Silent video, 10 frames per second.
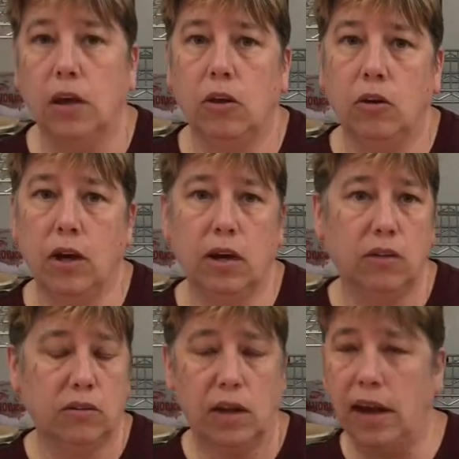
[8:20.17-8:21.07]
you
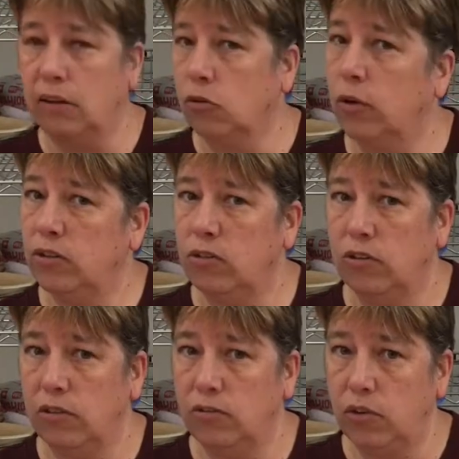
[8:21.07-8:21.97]
guys ask
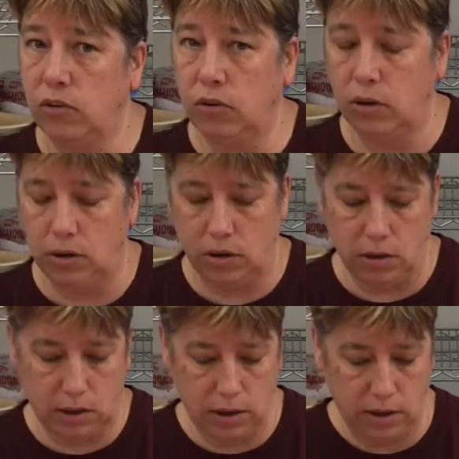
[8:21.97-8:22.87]
questions if you
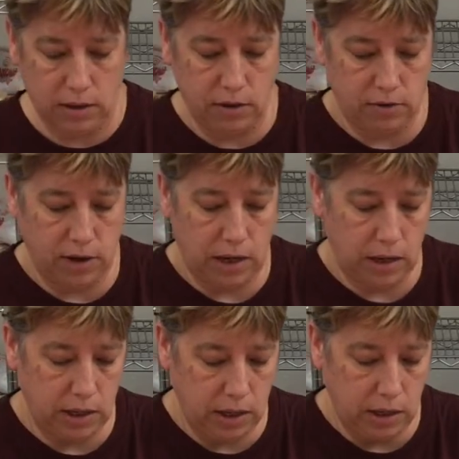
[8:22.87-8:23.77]
have
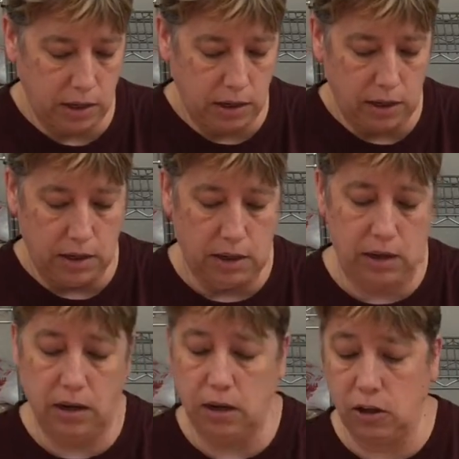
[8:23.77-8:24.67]
any,
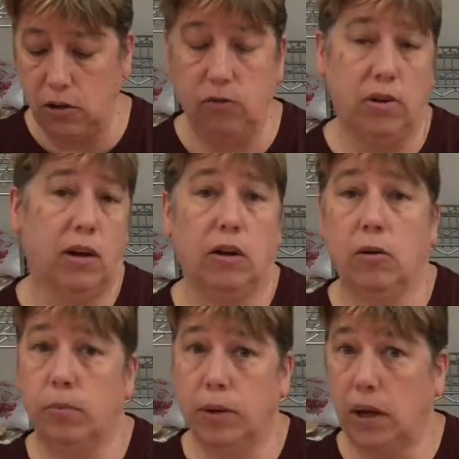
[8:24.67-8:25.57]
and you've got to go
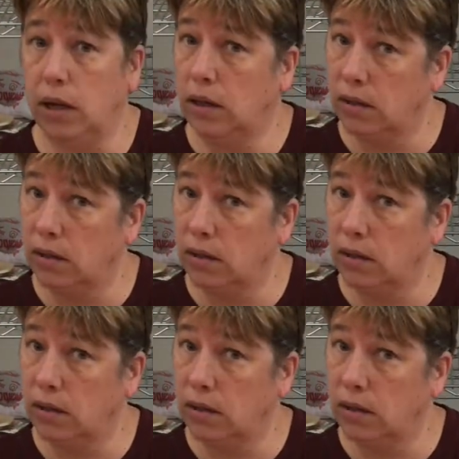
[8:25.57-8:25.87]
play.